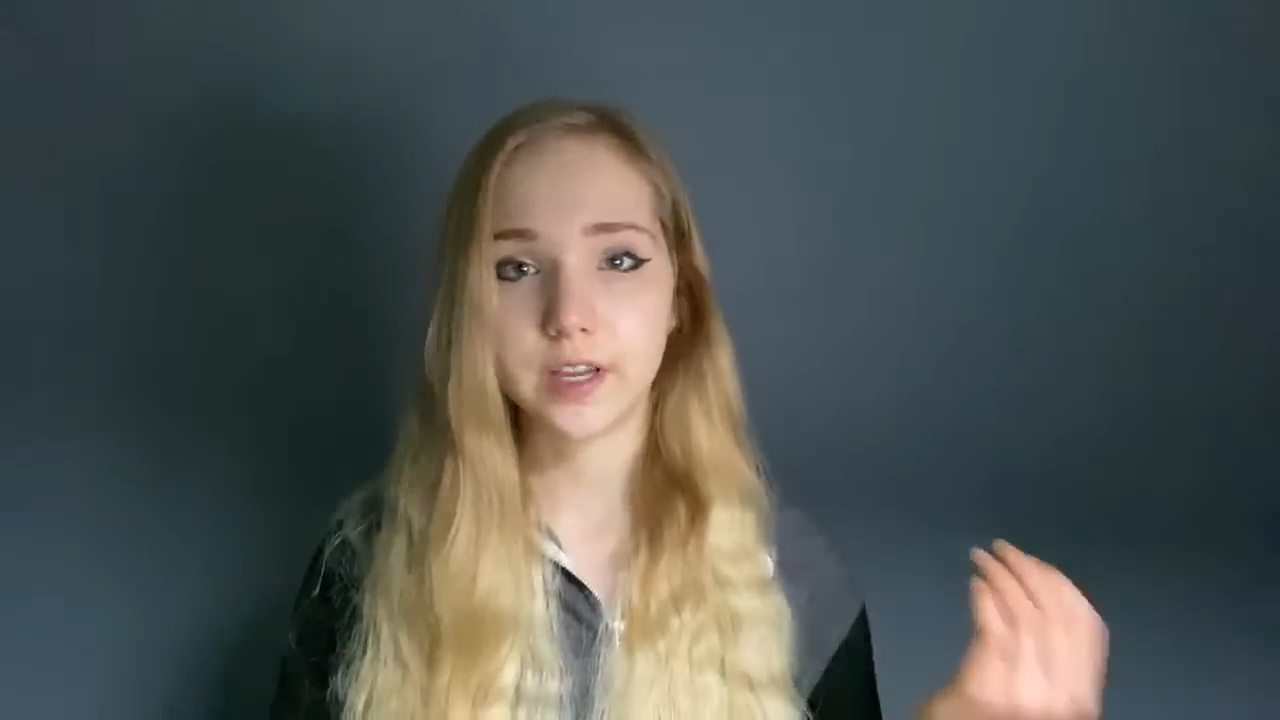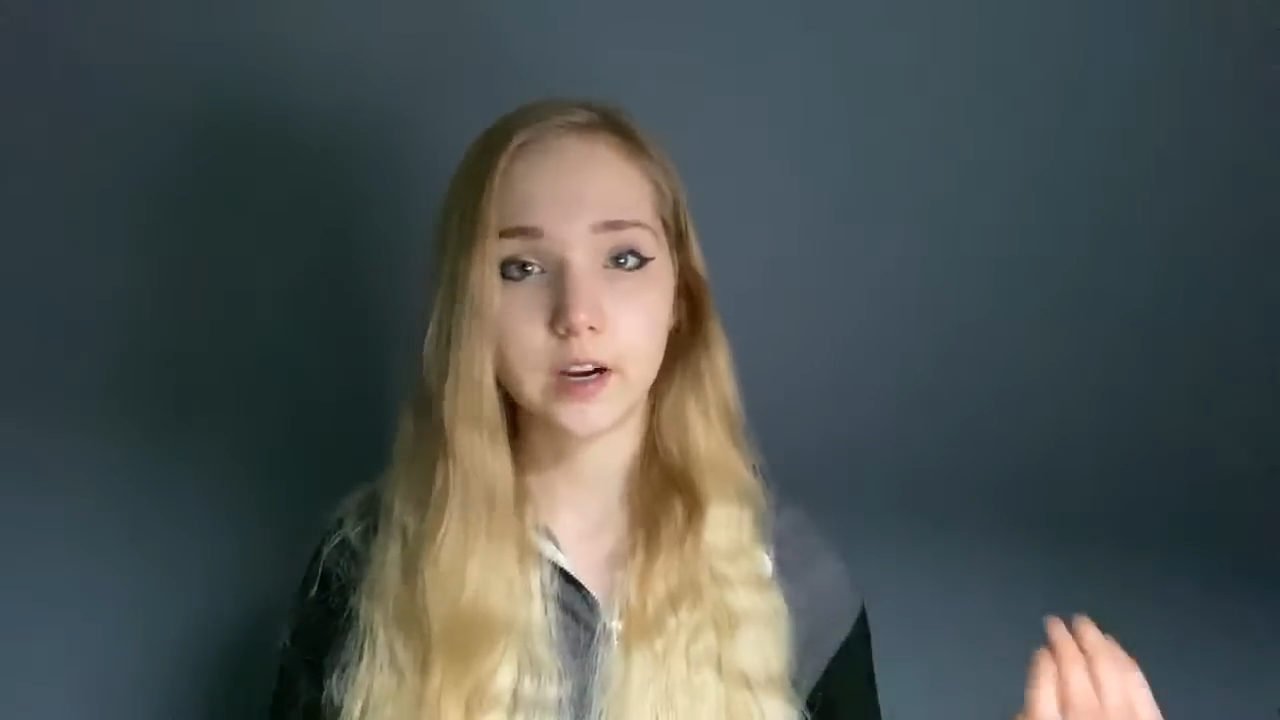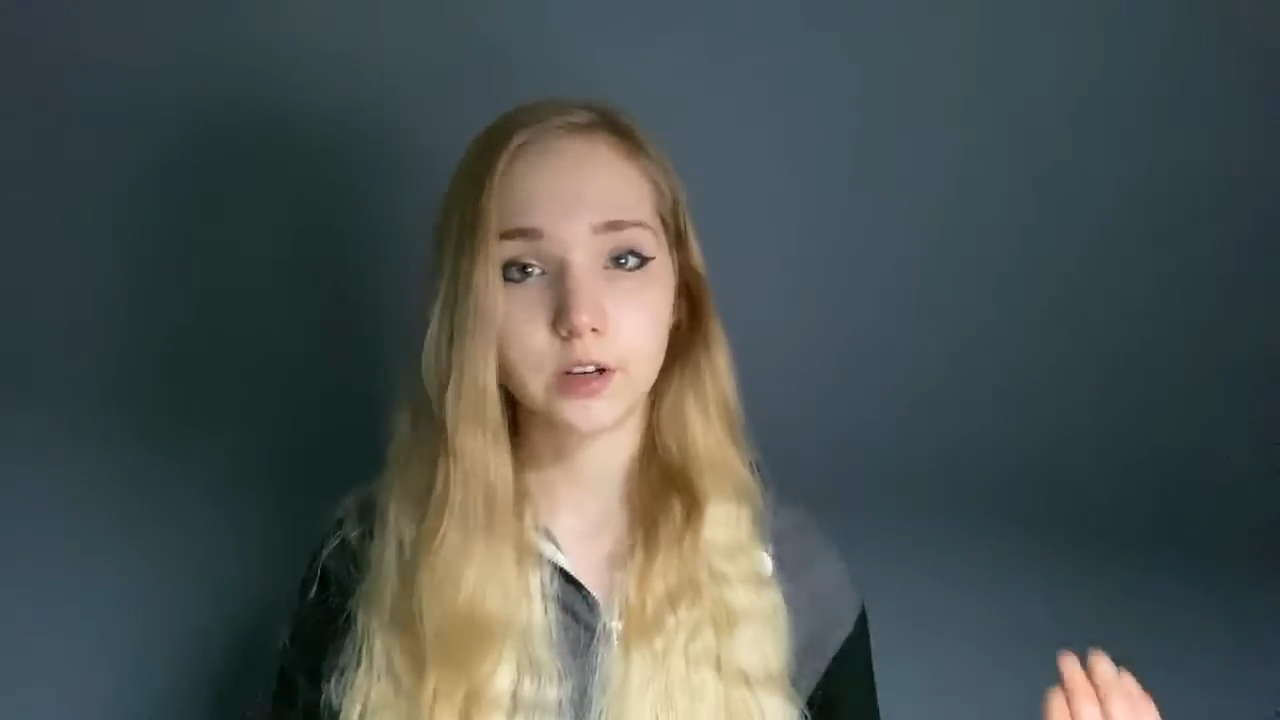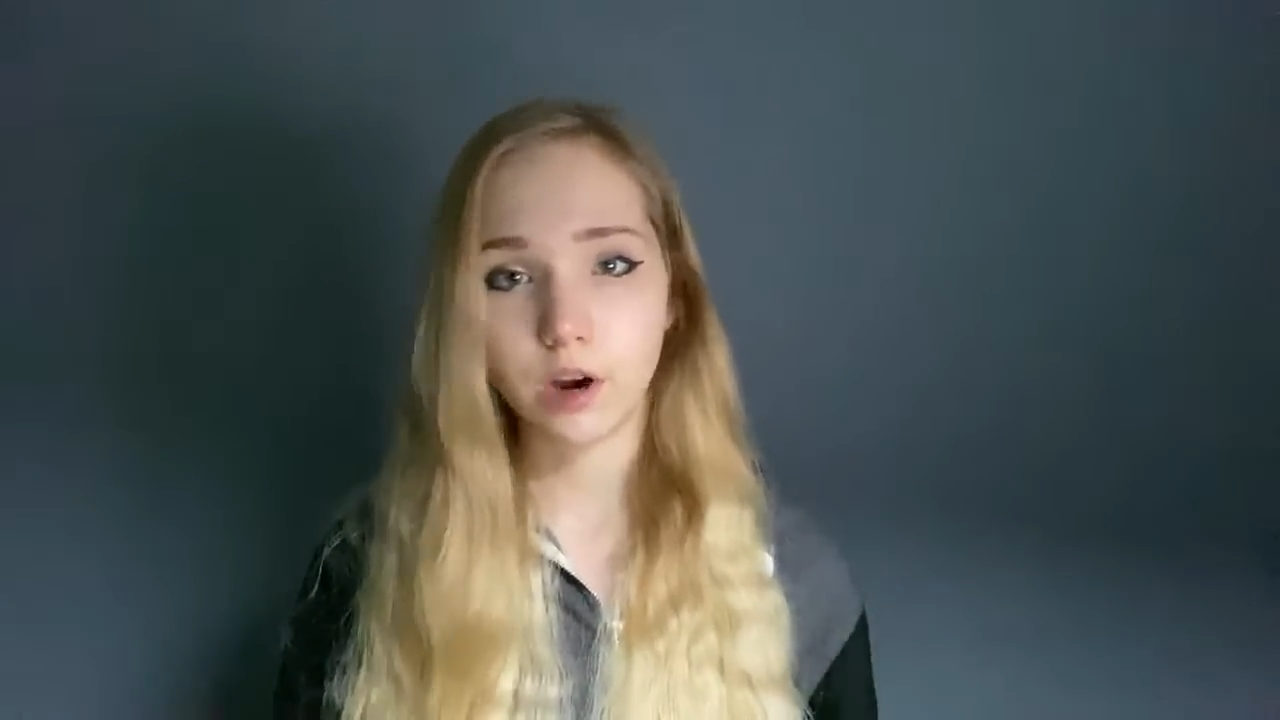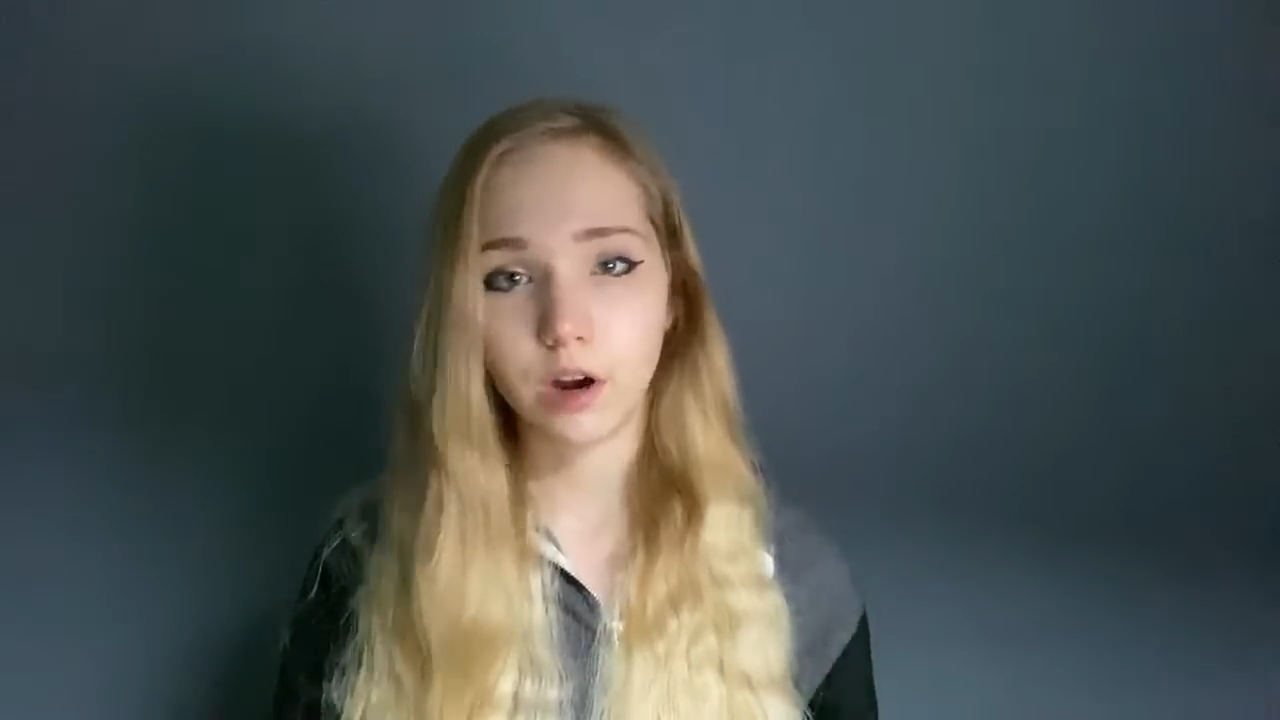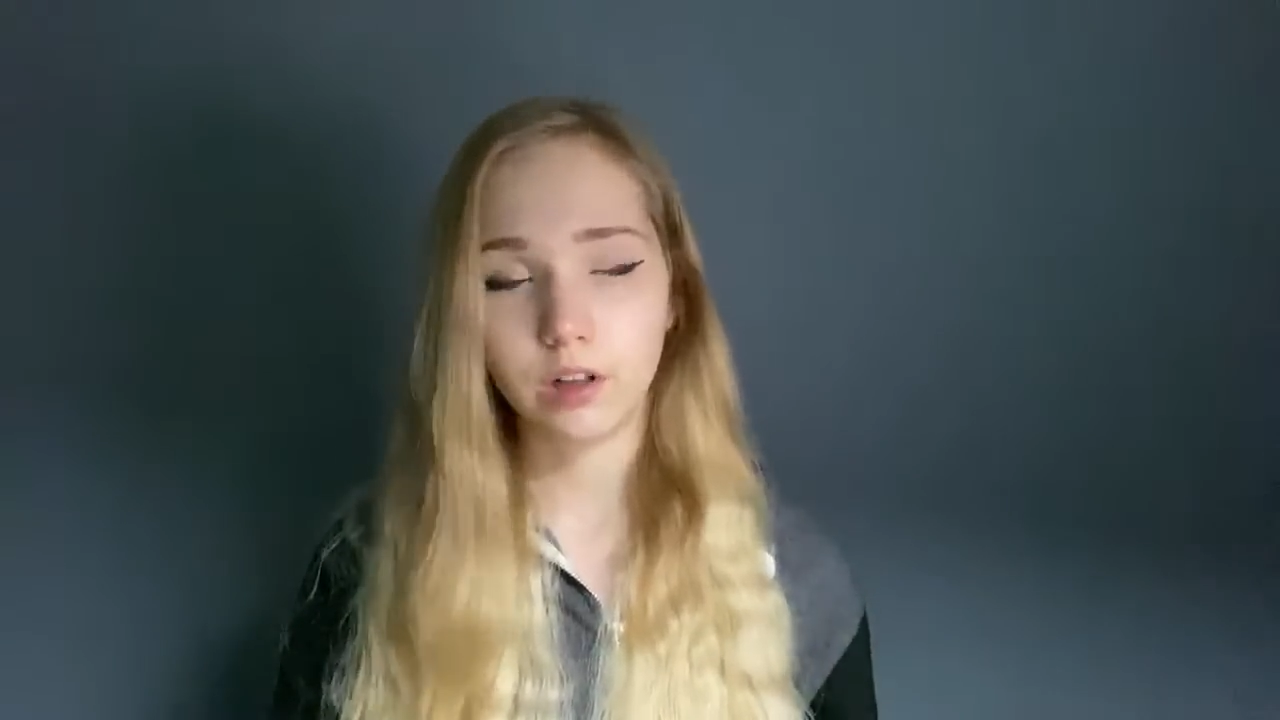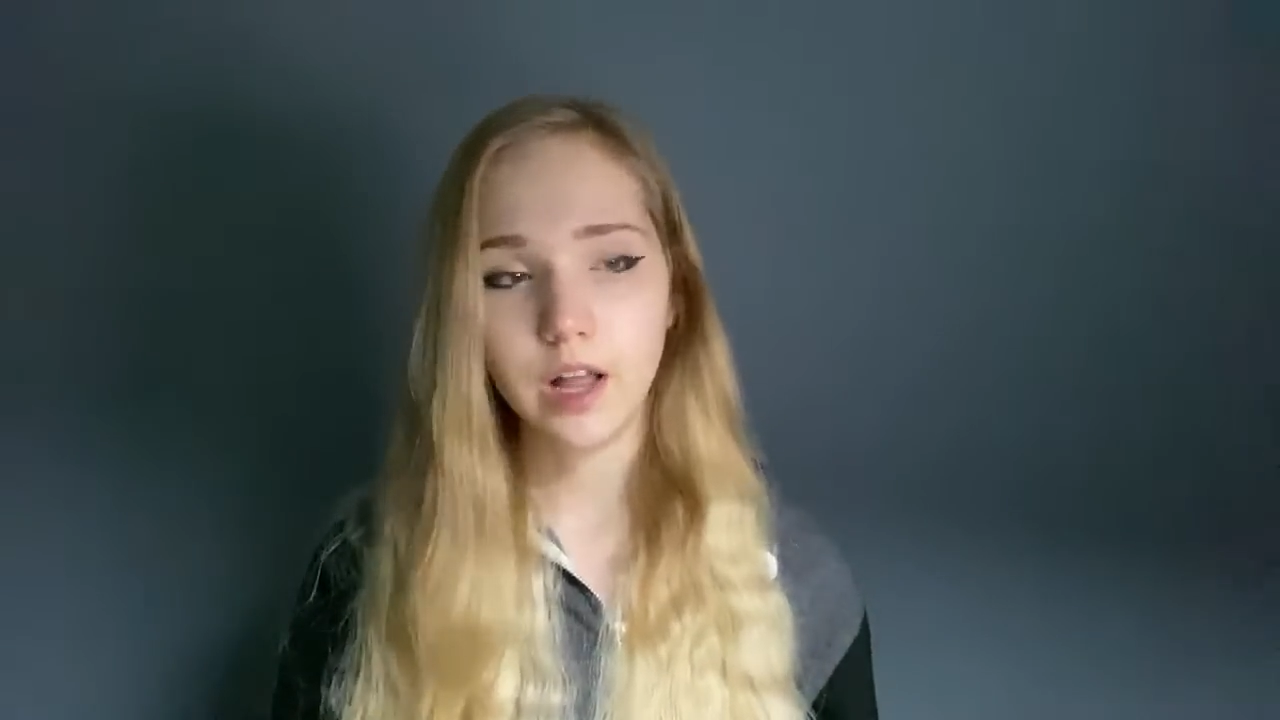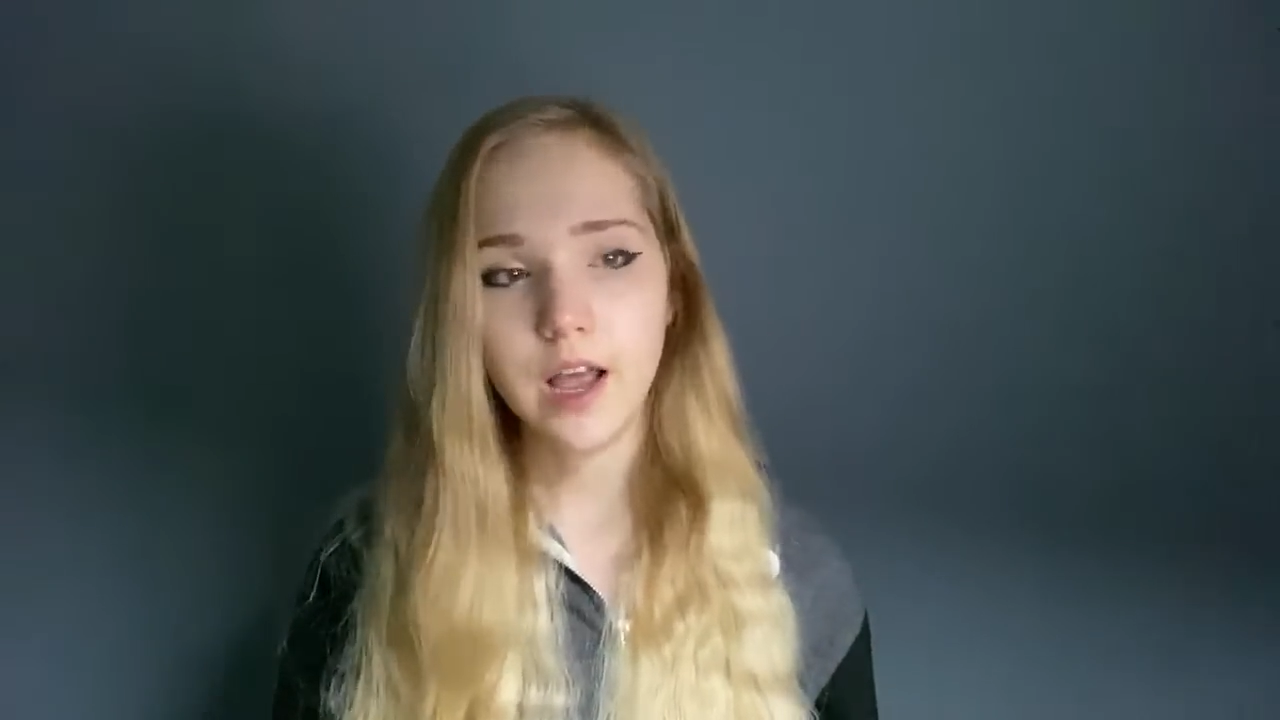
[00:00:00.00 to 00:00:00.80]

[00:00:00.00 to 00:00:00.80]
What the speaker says: young girl.